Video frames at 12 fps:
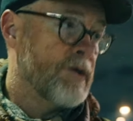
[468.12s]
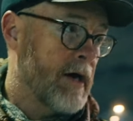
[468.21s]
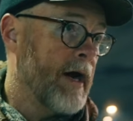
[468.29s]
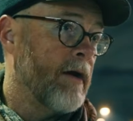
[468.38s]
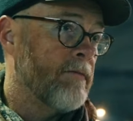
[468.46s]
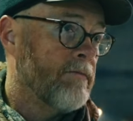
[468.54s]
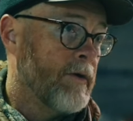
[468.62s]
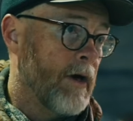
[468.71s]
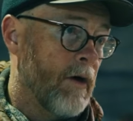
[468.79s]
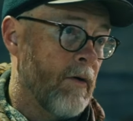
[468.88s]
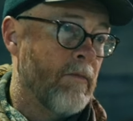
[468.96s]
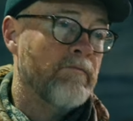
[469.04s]
giant, you
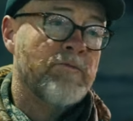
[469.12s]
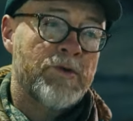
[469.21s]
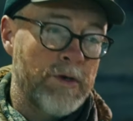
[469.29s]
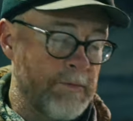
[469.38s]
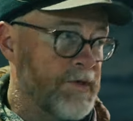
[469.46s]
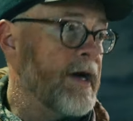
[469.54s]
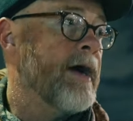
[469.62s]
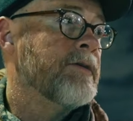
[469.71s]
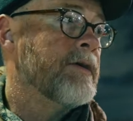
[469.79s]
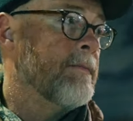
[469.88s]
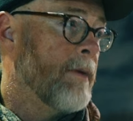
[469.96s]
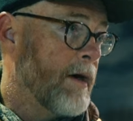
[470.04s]
know, tube
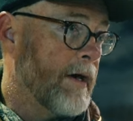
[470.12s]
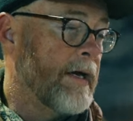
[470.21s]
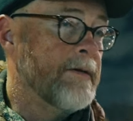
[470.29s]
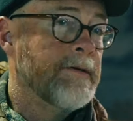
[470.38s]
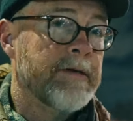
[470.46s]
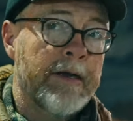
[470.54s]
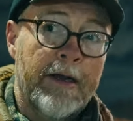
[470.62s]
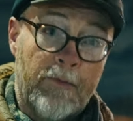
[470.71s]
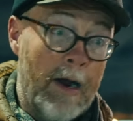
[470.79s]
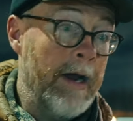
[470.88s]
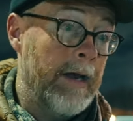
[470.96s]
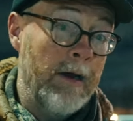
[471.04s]
chassis buggies
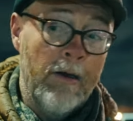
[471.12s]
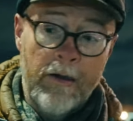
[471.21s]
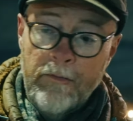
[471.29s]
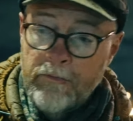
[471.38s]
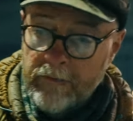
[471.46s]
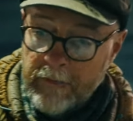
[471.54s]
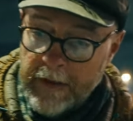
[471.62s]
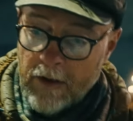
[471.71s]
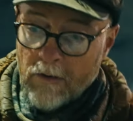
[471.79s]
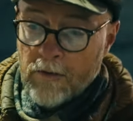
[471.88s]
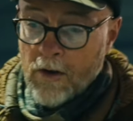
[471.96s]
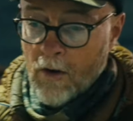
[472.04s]
right here in in
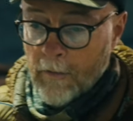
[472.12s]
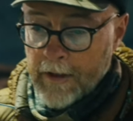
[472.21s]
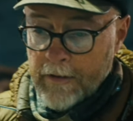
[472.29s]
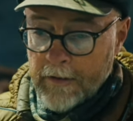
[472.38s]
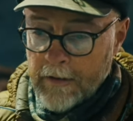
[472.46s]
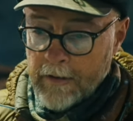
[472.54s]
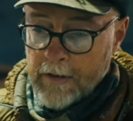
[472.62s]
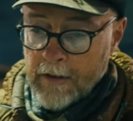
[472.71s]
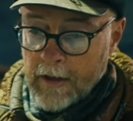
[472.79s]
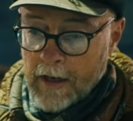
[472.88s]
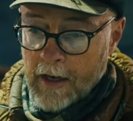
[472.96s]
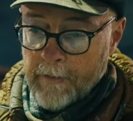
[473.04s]
Oklahoma.
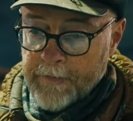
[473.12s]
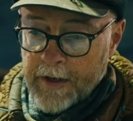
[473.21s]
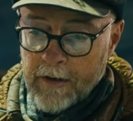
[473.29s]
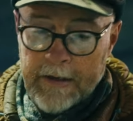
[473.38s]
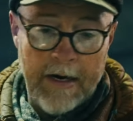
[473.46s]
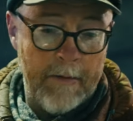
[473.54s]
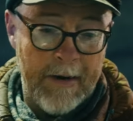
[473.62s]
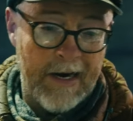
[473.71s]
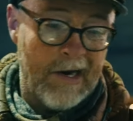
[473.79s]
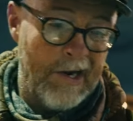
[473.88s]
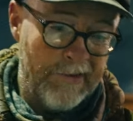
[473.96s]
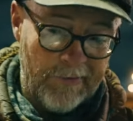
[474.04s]
Okay. Uh, up there, kind of by
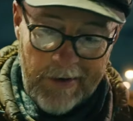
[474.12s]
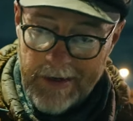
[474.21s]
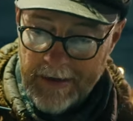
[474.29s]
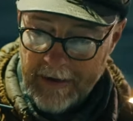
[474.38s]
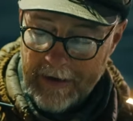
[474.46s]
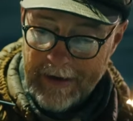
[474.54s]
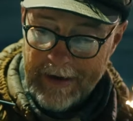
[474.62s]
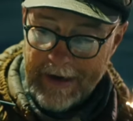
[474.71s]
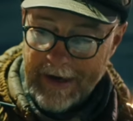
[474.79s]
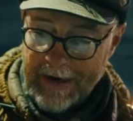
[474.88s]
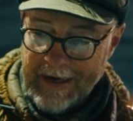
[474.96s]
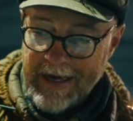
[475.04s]
Guthrie, mm -hmm.
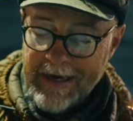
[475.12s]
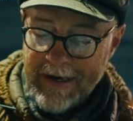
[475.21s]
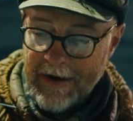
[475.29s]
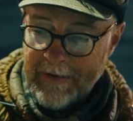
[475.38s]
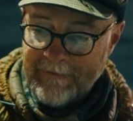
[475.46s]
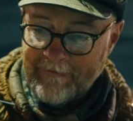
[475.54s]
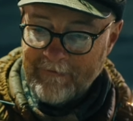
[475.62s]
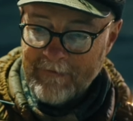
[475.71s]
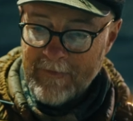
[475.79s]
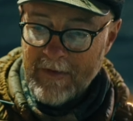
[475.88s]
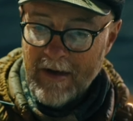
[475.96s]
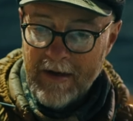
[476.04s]
and he. Um,
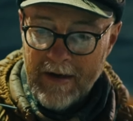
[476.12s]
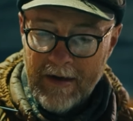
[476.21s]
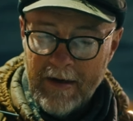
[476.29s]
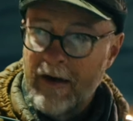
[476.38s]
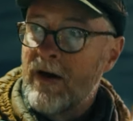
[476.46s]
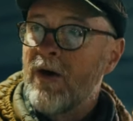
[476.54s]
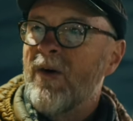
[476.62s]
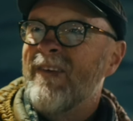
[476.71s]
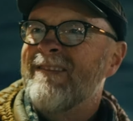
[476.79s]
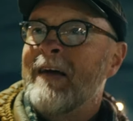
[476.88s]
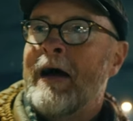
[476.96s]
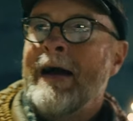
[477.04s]

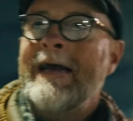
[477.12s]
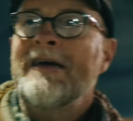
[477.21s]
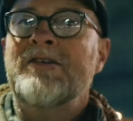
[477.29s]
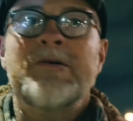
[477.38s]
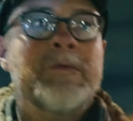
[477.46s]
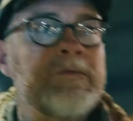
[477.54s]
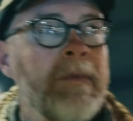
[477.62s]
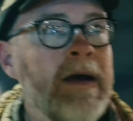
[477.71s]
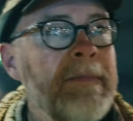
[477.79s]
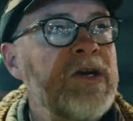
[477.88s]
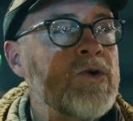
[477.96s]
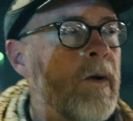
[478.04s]
oh, I guess it was
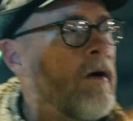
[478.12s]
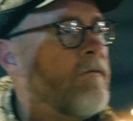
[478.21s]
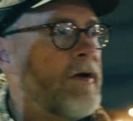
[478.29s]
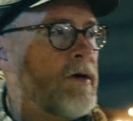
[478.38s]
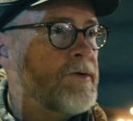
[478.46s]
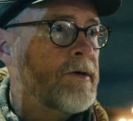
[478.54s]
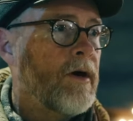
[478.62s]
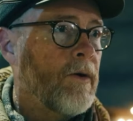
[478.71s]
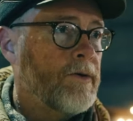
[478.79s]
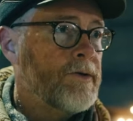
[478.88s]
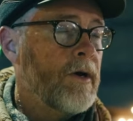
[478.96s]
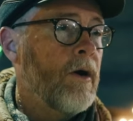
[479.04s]
maybe 12 years ago
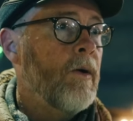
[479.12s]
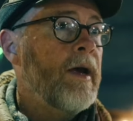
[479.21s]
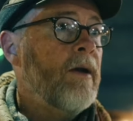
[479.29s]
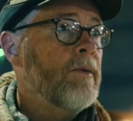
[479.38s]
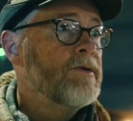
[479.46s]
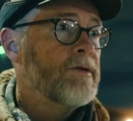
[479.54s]
or so. He was